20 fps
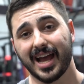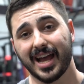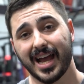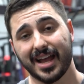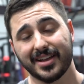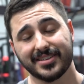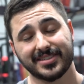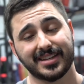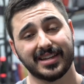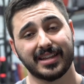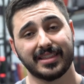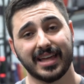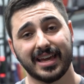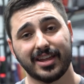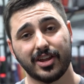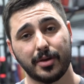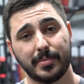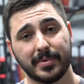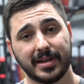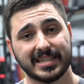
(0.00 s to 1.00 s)
Outside of that,
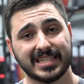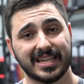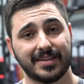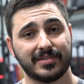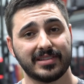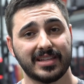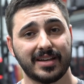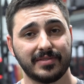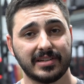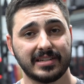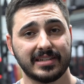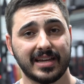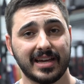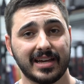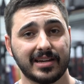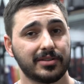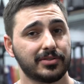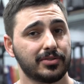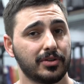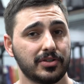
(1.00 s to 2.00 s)
hope you guys have a lovely day,
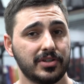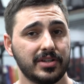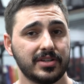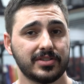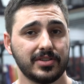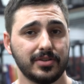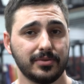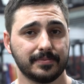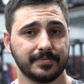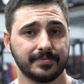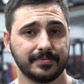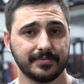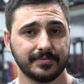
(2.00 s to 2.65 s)
and I'll talk to you soon.